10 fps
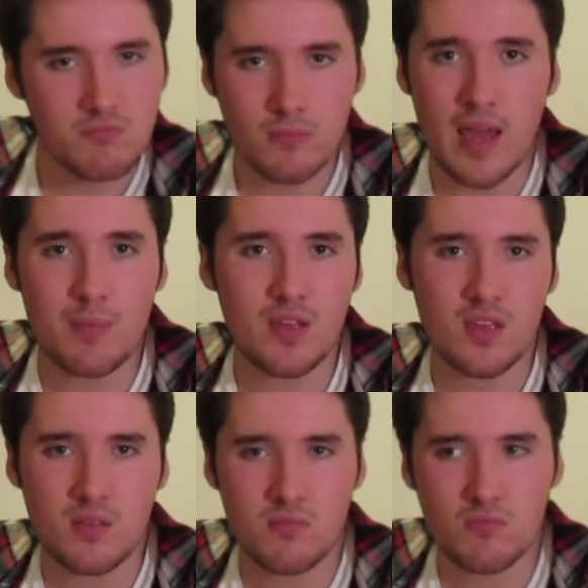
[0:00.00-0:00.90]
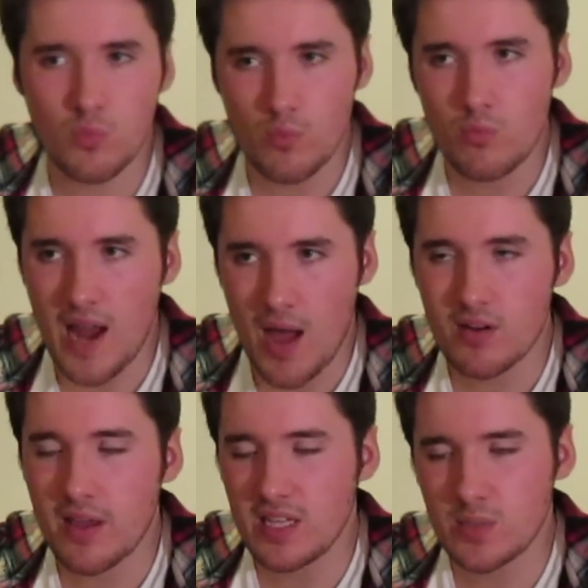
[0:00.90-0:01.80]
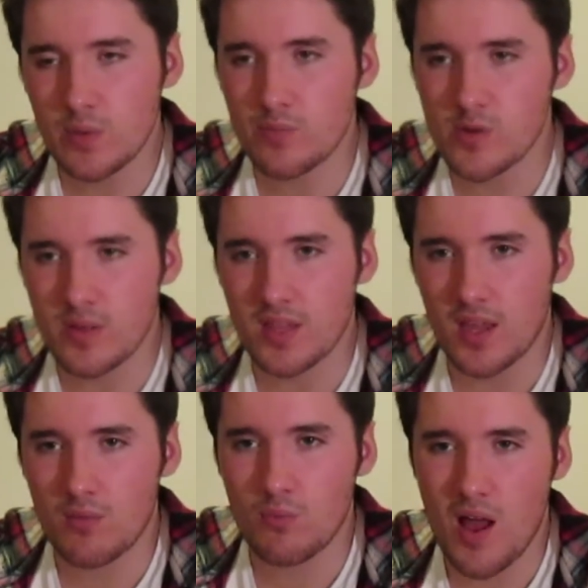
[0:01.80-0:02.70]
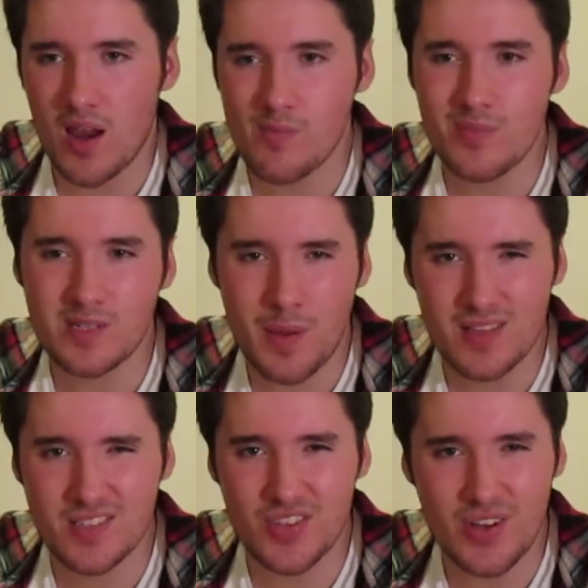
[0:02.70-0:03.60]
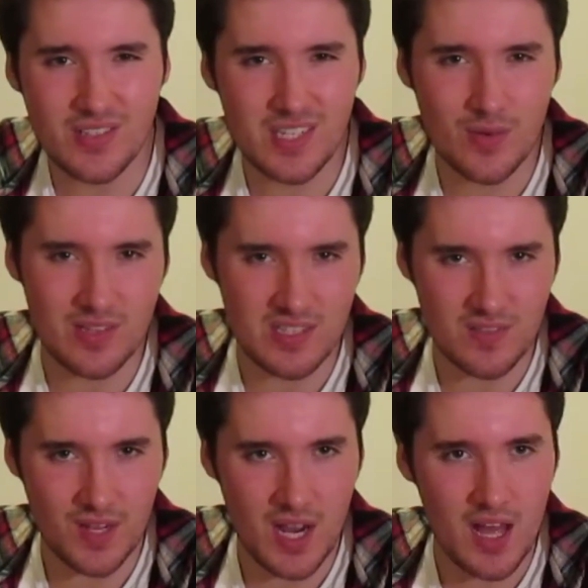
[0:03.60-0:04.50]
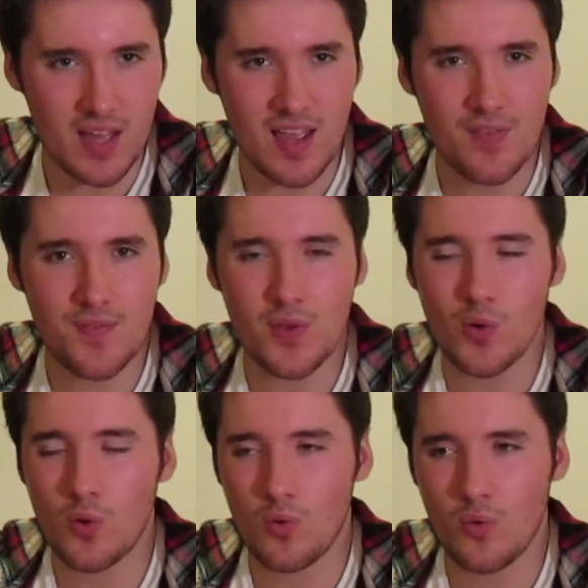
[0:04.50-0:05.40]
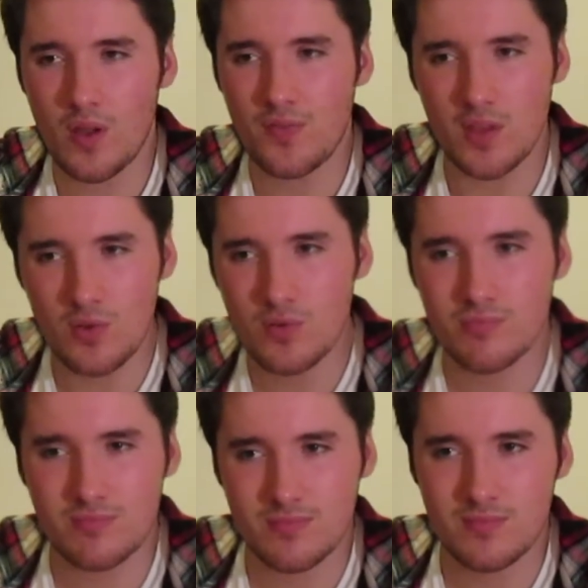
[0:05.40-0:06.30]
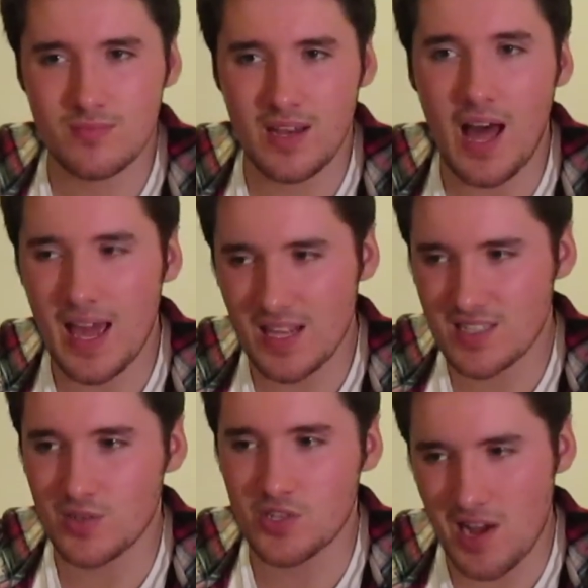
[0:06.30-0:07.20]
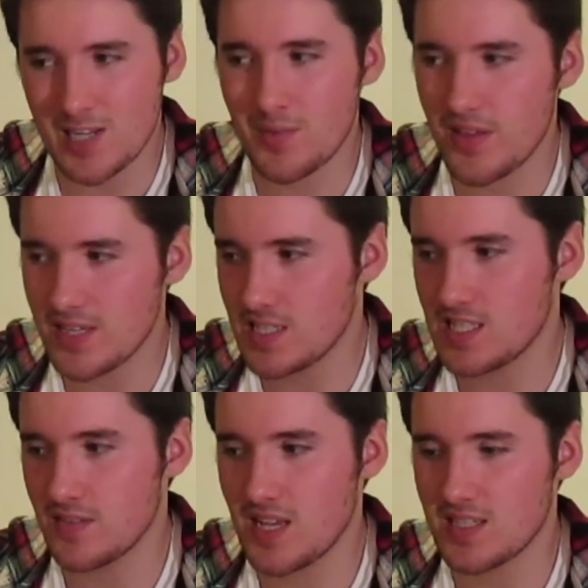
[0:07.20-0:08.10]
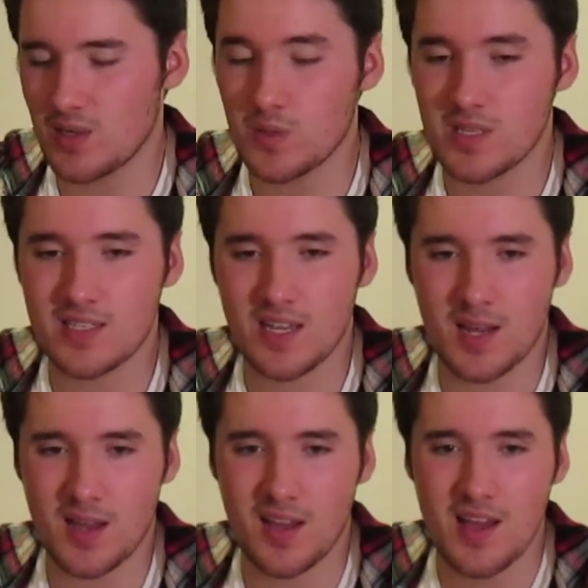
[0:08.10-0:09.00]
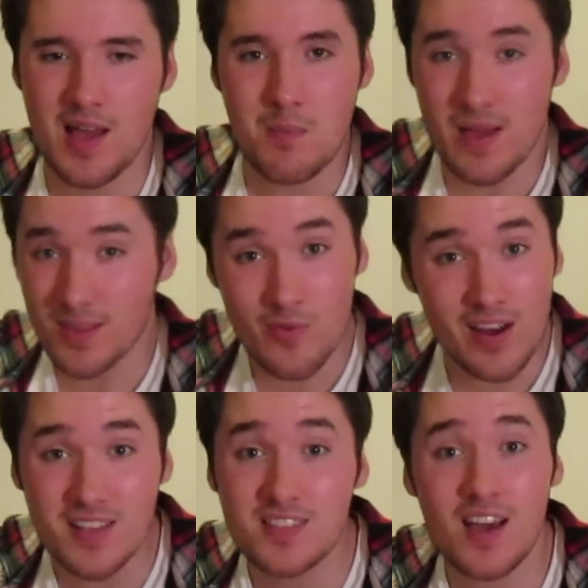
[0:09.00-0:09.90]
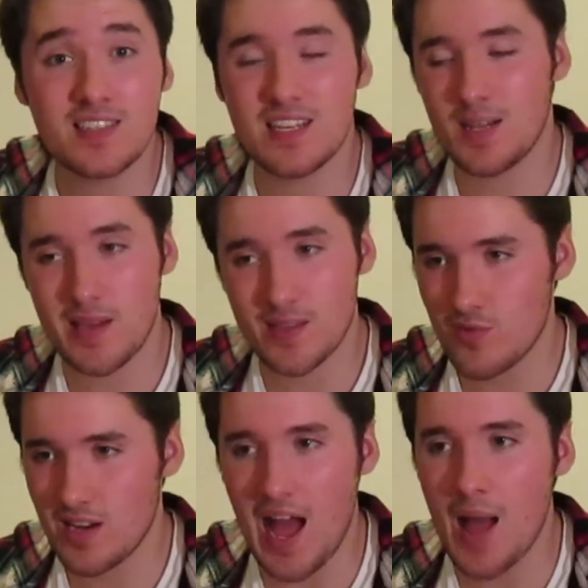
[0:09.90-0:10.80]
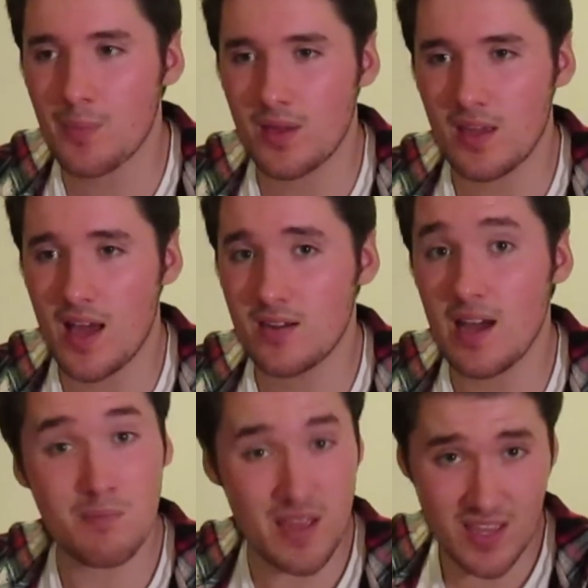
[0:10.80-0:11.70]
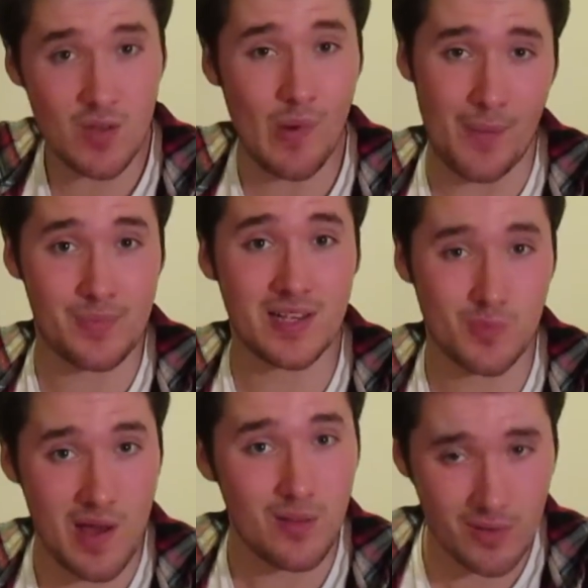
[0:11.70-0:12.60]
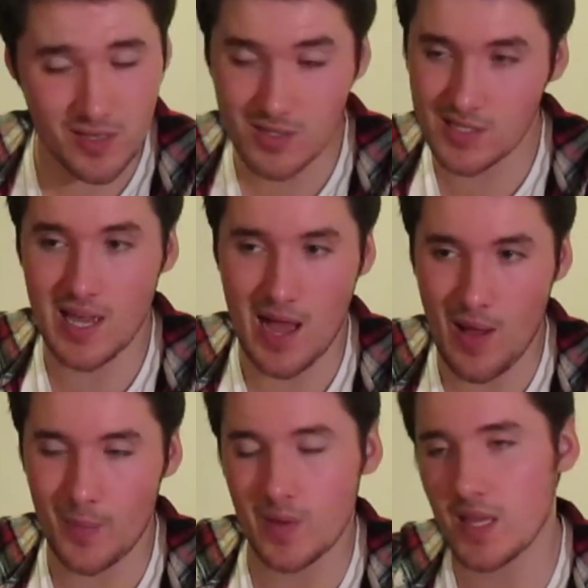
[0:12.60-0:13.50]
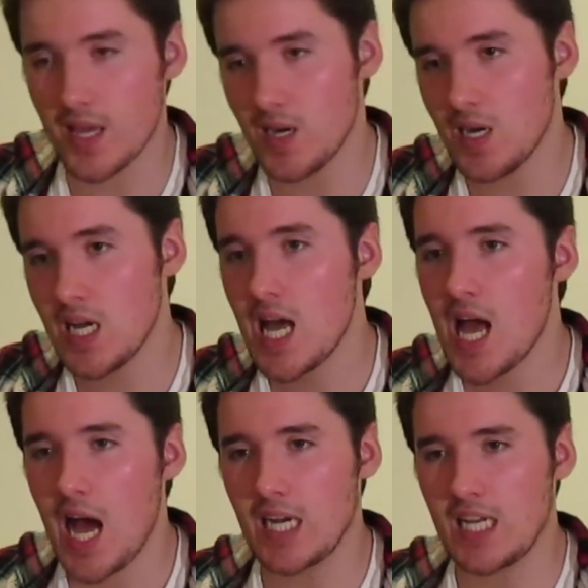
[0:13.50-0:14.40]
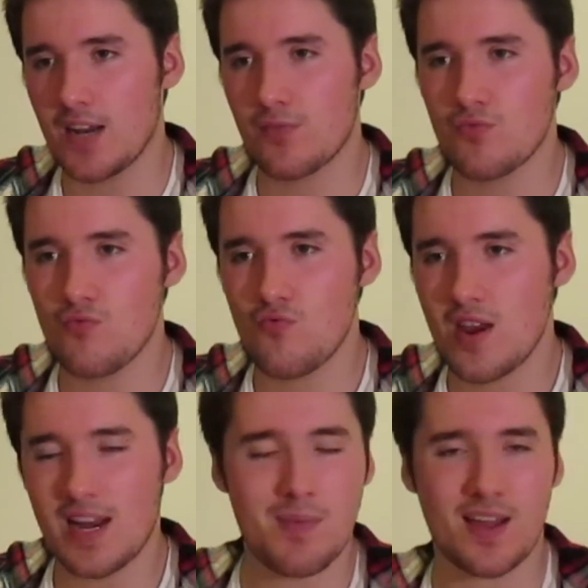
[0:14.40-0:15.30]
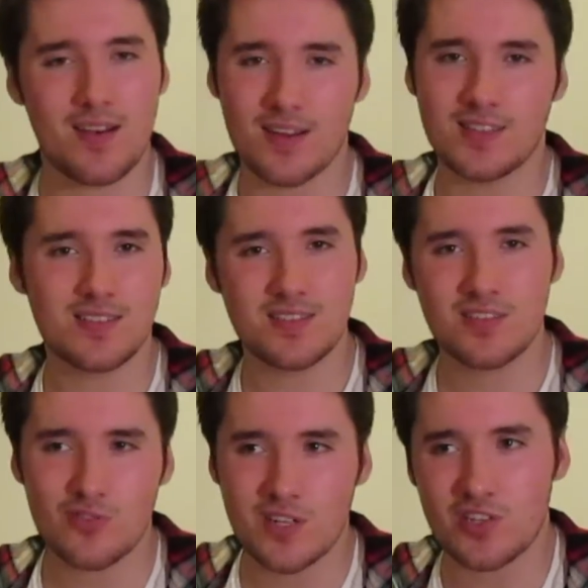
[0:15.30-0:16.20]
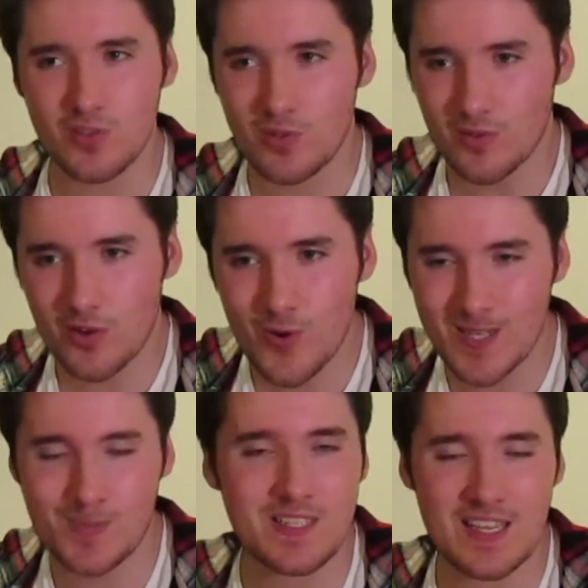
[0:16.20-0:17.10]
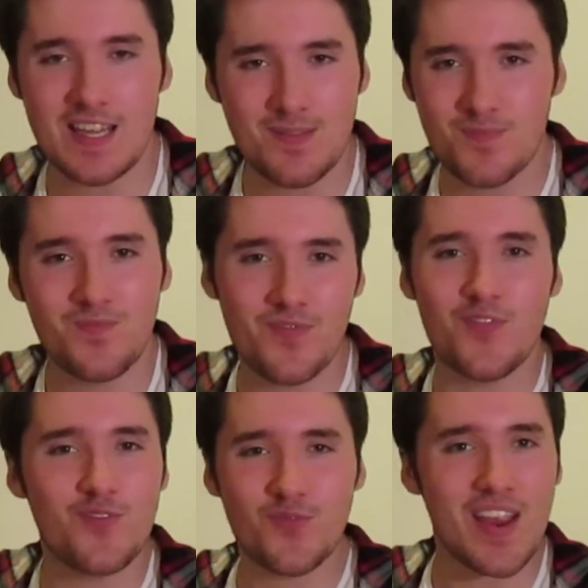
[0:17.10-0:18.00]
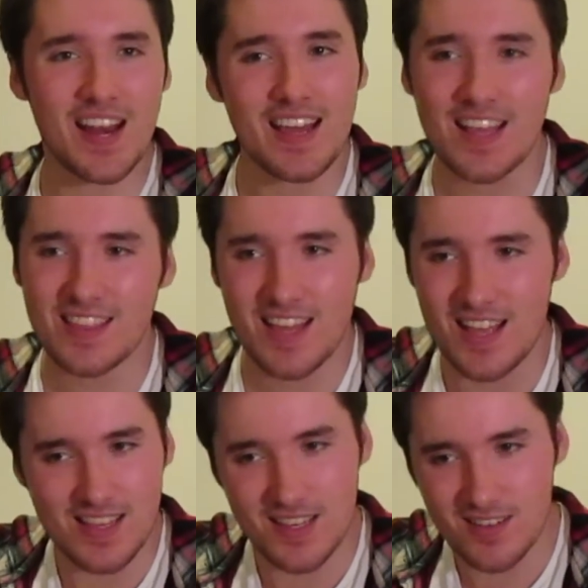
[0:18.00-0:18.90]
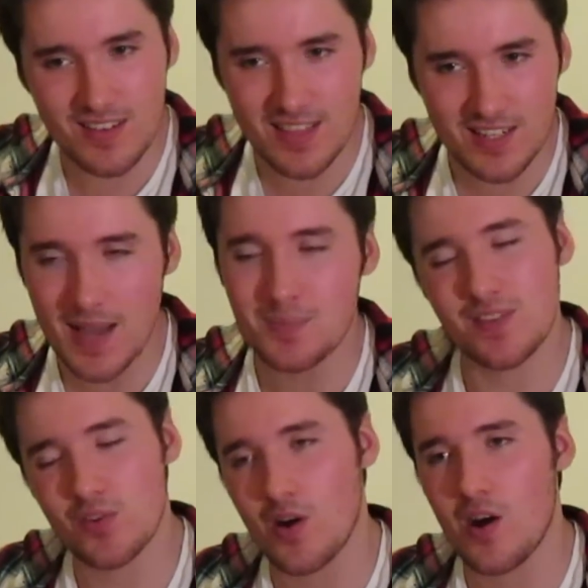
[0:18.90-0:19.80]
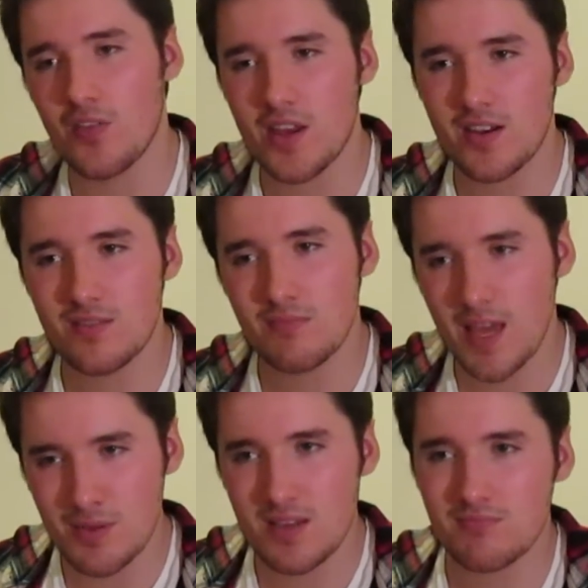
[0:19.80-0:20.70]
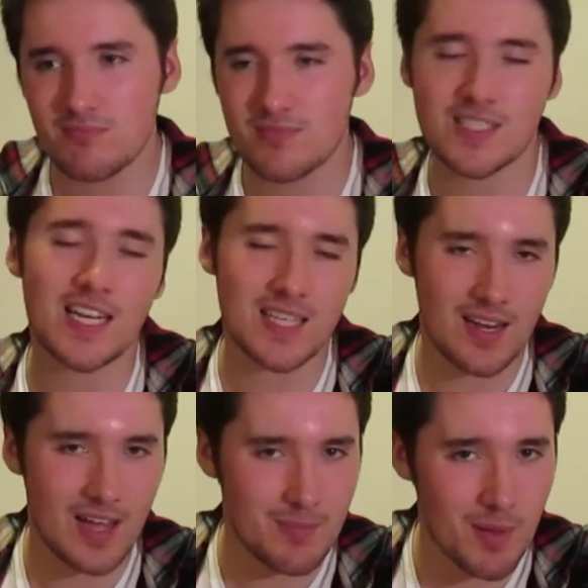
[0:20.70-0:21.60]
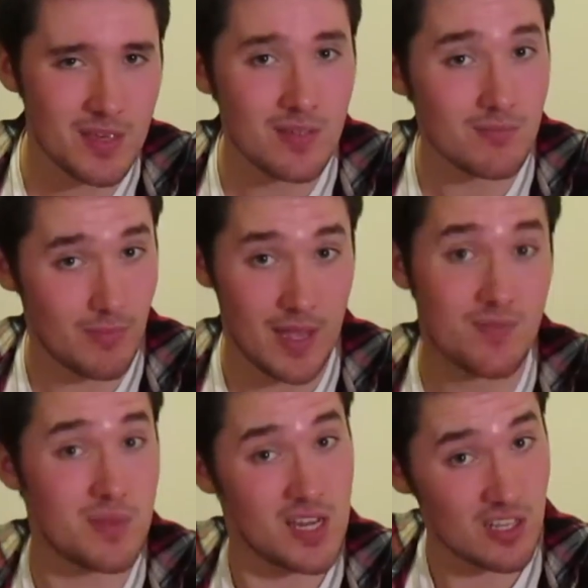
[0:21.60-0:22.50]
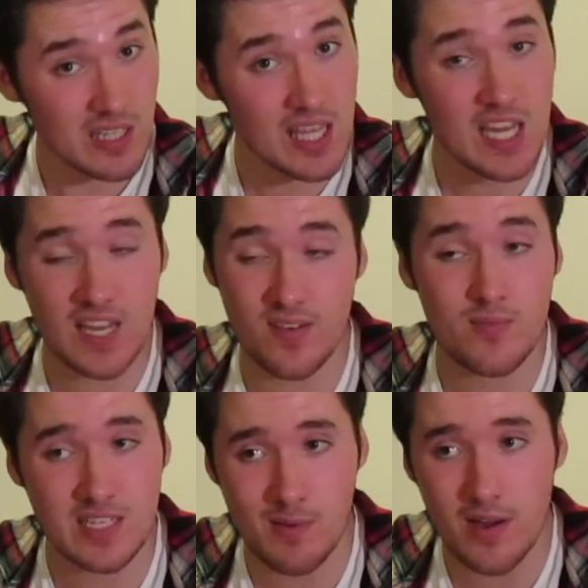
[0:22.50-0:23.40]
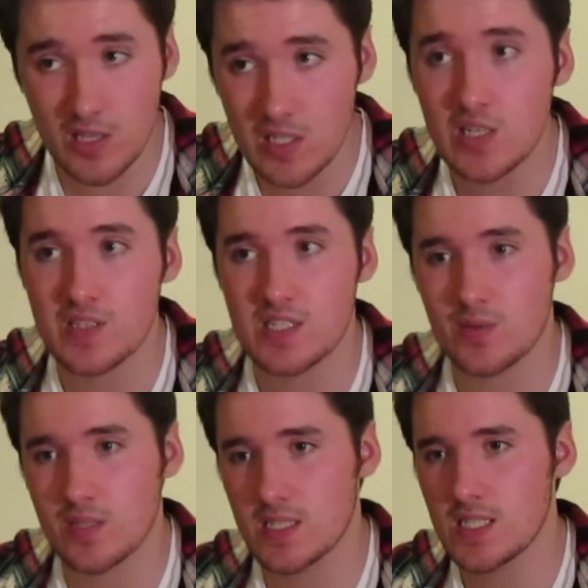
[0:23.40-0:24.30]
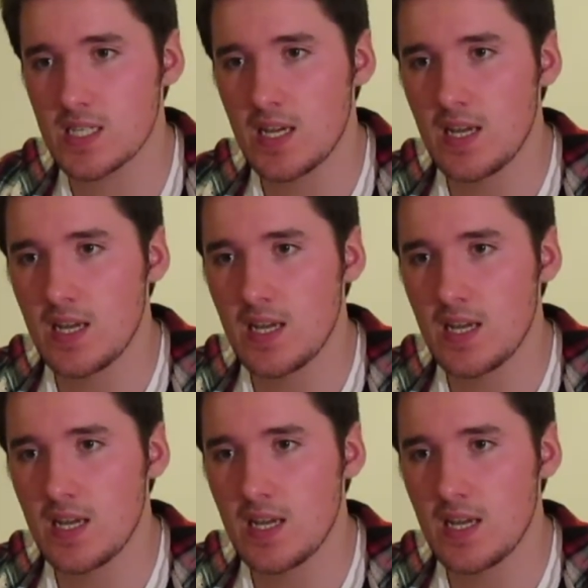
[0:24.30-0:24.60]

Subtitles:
Maybe nowadays we'd probably think, well, it probably depends on the consequences of the lie. If you lying to your child about the existence of Santa Claus is going to make them really excited and make them really happy and make you happy as well when you see how happy they are and kind of really make a nice traditional Christmassy feeling in the depths of your heart, then maybe telling that lie might even be a good thing if it brings about good consequences.